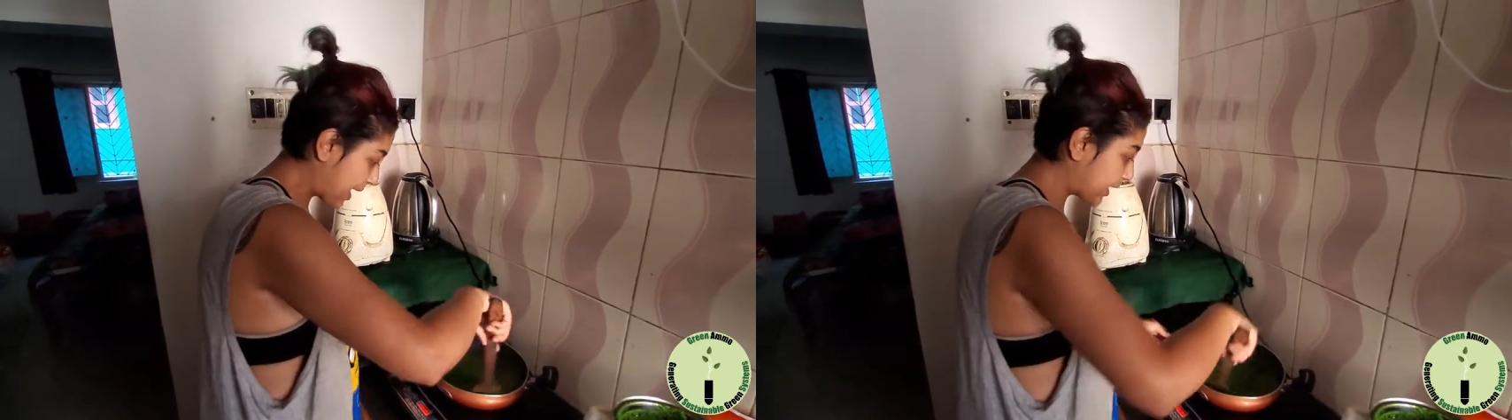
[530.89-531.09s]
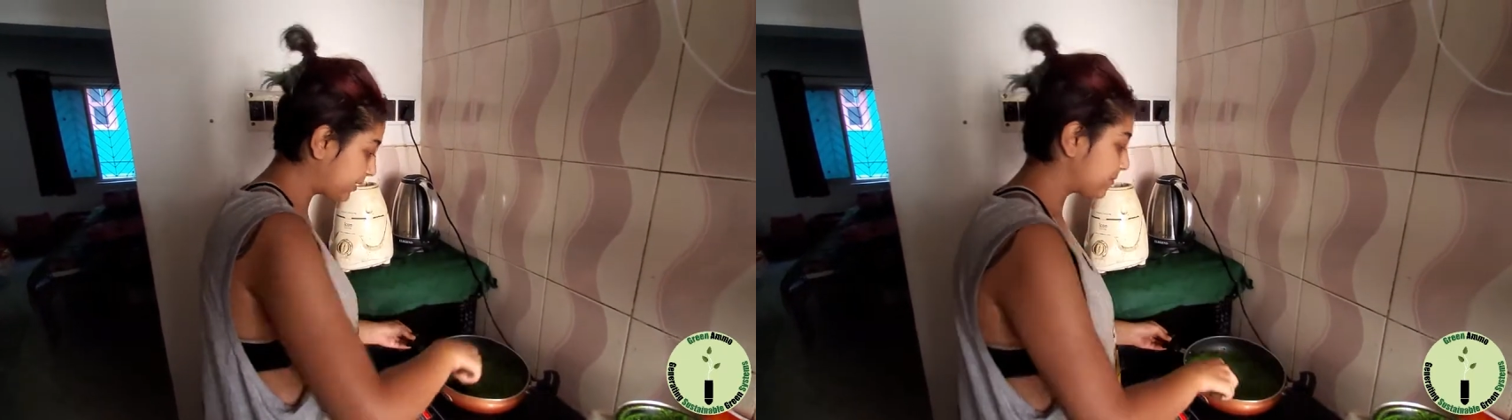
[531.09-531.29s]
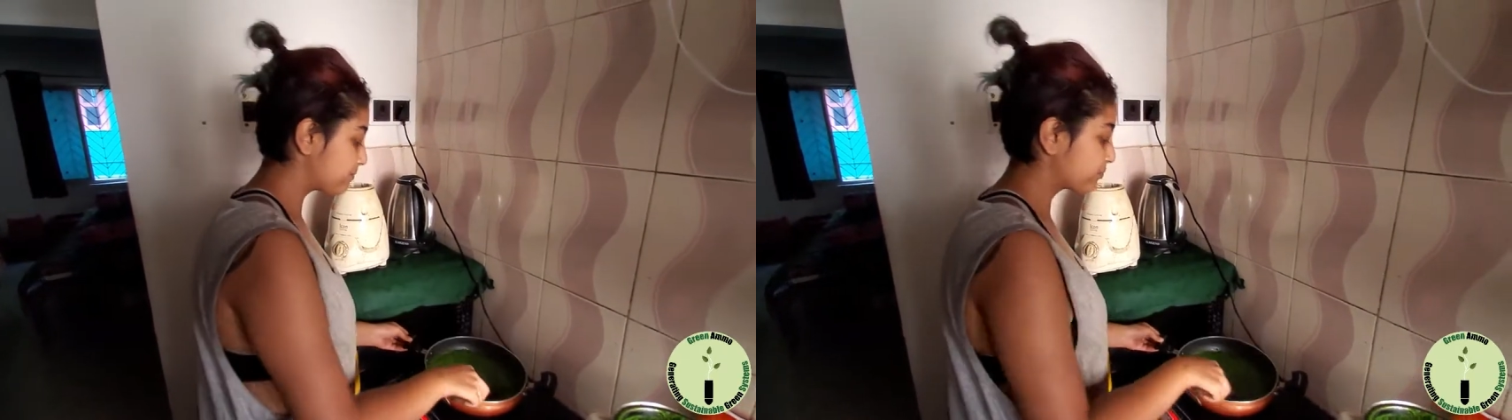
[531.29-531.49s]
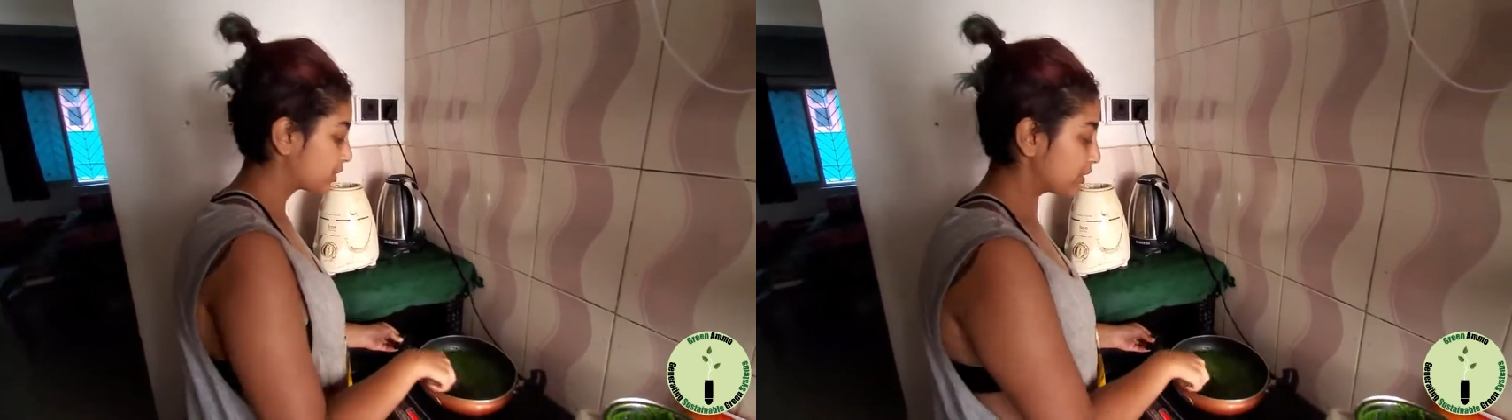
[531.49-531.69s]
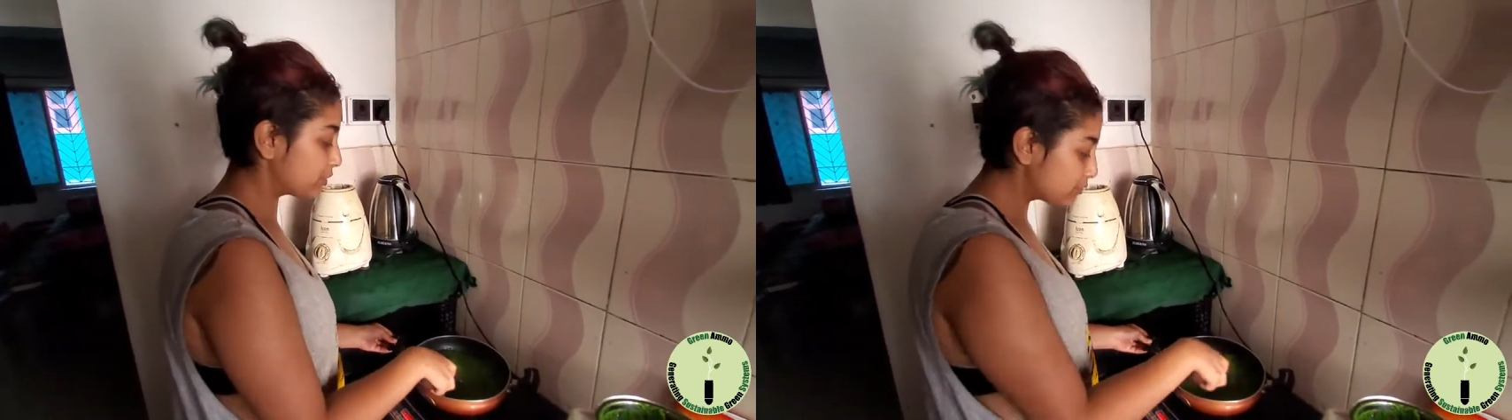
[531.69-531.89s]
pan,
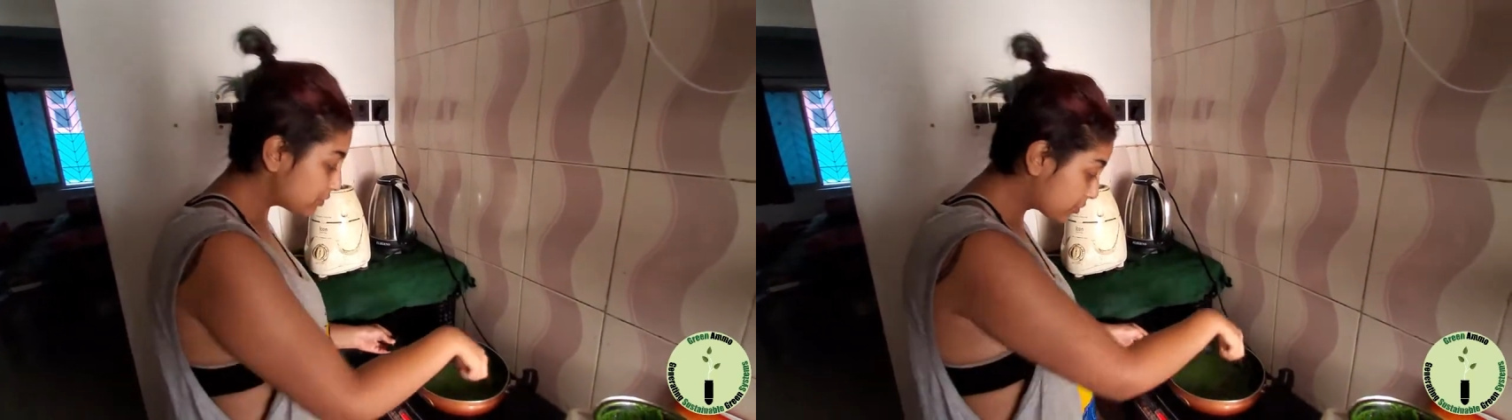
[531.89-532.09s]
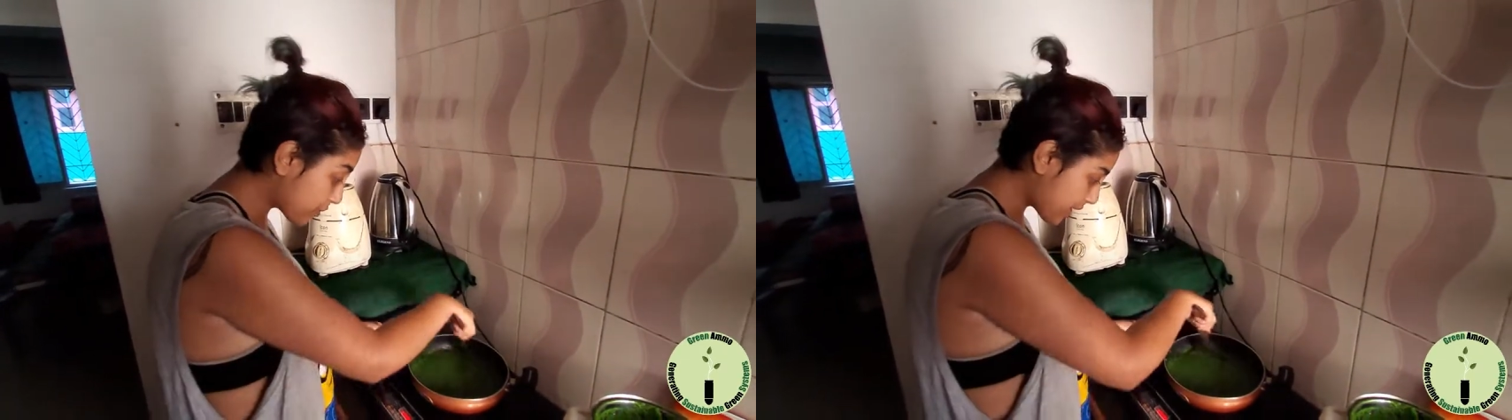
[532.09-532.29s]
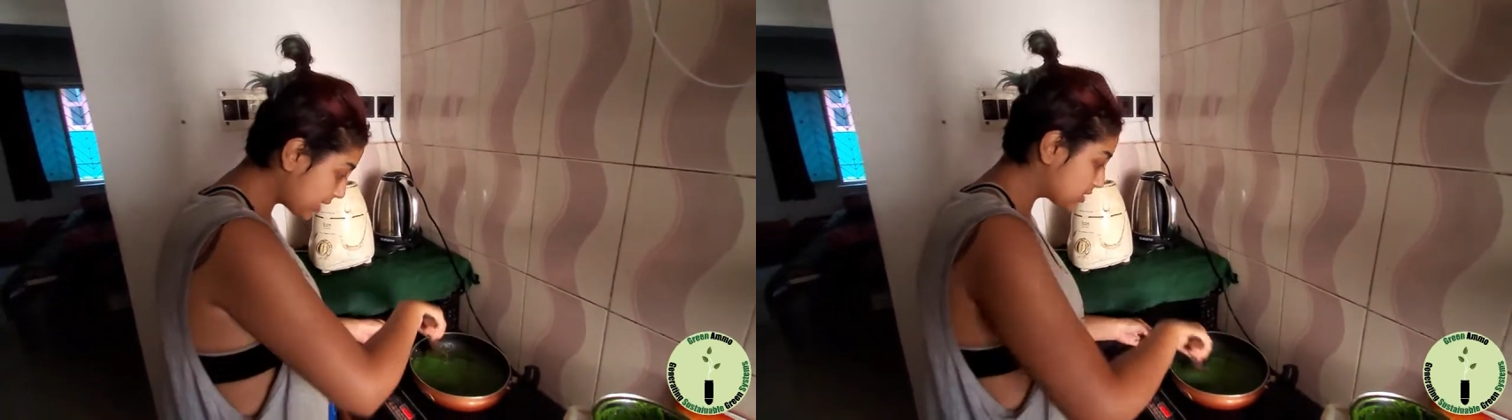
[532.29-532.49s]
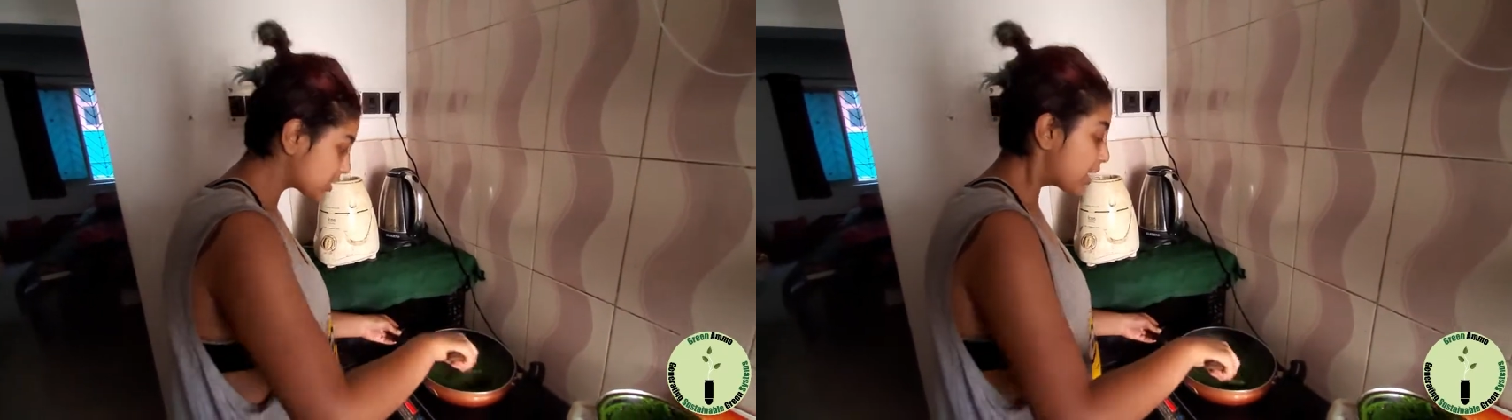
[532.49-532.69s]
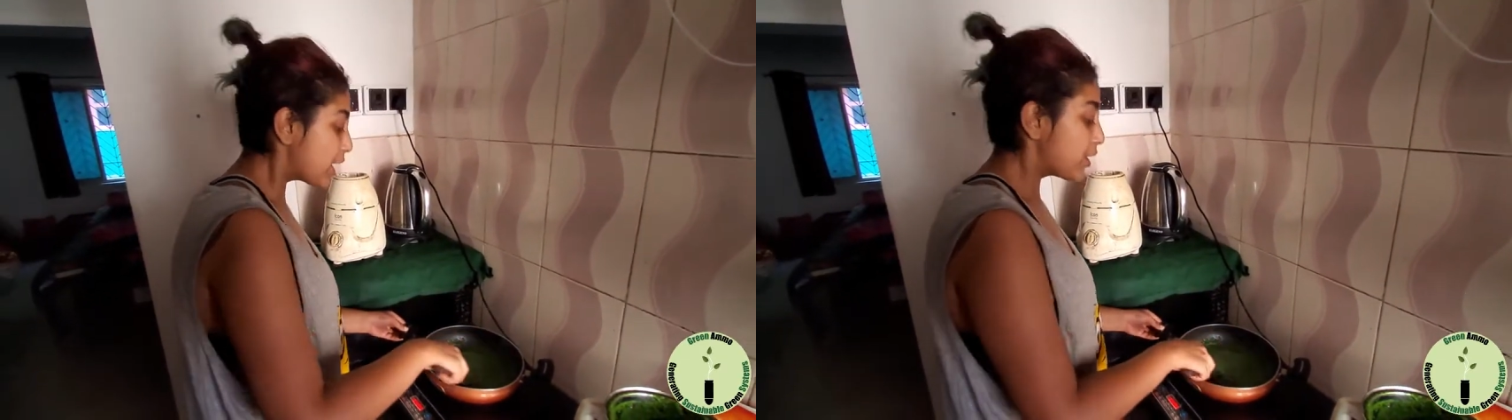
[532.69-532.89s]
great.